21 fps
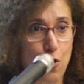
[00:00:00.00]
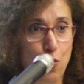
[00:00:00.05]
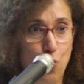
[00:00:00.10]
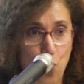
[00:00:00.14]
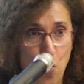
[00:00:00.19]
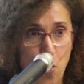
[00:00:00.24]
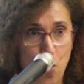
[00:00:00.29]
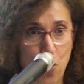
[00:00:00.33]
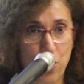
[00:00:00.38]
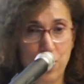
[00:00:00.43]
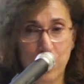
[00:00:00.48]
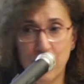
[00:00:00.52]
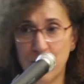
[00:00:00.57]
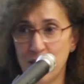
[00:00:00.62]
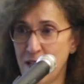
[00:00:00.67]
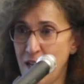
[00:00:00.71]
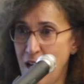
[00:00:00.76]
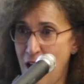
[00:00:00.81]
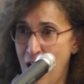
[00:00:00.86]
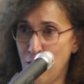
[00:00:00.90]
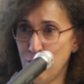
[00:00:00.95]

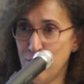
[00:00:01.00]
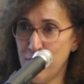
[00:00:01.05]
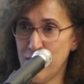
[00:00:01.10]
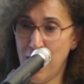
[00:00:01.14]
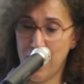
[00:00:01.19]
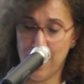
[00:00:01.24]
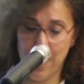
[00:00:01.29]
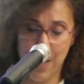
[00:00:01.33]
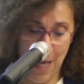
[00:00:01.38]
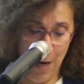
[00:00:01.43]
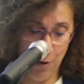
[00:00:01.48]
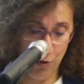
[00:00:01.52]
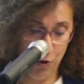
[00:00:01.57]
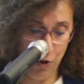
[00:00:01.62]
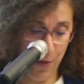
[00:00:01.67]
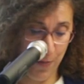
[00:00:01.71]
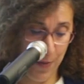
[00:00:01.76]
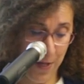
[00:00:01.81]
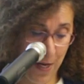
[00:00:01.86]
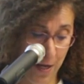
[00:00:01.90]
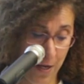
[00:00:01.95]
wars outside Saudi
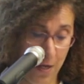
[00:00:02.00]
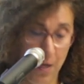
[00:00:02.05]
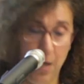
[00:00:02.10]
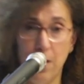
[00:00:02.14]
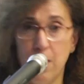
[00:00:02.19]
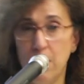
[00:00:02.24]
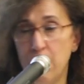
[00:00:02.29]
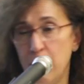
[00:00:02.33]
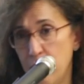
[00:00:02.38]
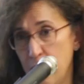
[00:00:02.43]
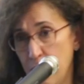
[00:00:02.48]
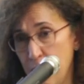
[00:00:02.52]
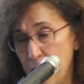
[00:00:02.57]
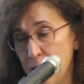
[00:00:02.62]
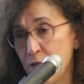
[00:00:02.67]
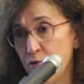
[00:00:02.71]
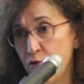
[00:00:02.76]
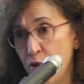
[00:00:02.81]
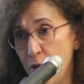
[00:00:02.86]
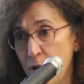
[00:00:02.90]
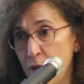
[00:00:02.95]
Arabia
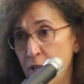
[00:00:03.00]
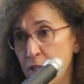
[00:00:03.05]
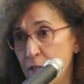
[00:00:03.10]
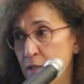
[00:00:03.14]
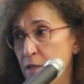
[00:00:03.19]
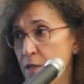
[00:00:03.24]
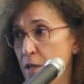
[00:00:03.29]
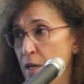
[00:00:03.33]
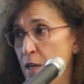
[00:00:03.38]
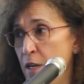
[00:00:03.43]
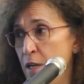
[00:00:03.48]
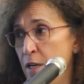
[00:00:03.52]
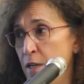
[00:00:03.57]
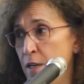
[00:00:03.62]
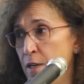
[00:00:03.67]
is, is uh, uh,